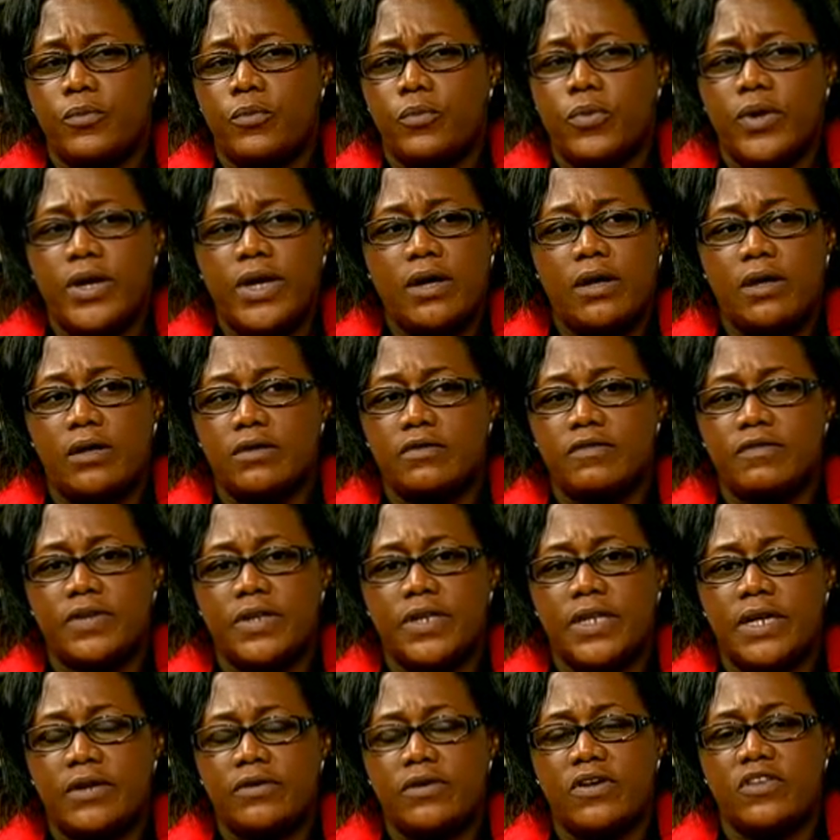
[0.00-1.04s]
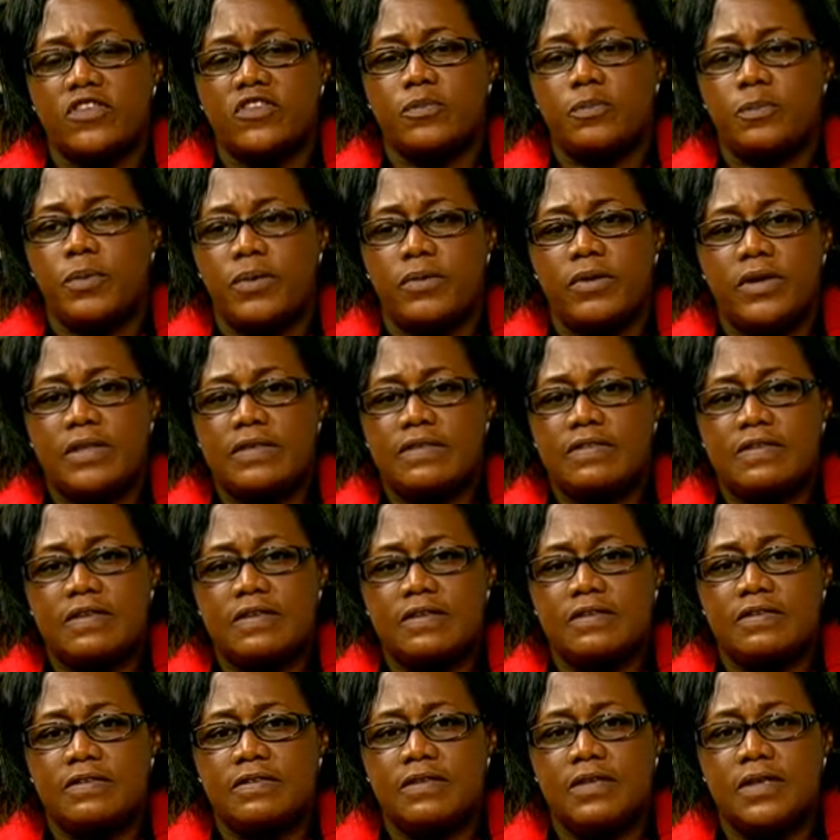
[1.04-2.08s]
way all over and their
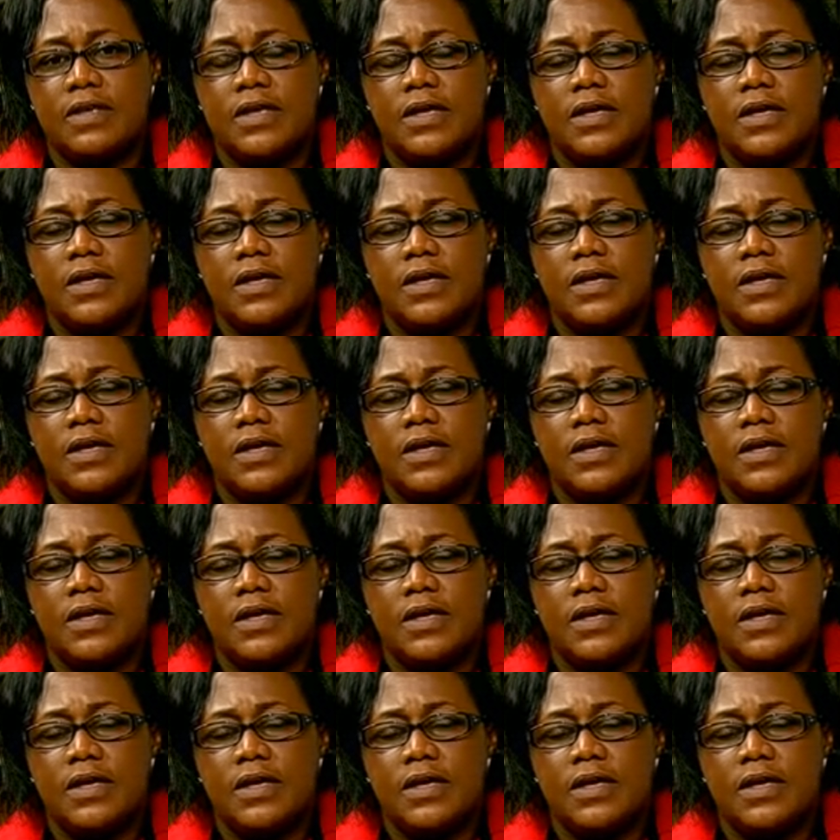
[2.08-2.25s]
experiences,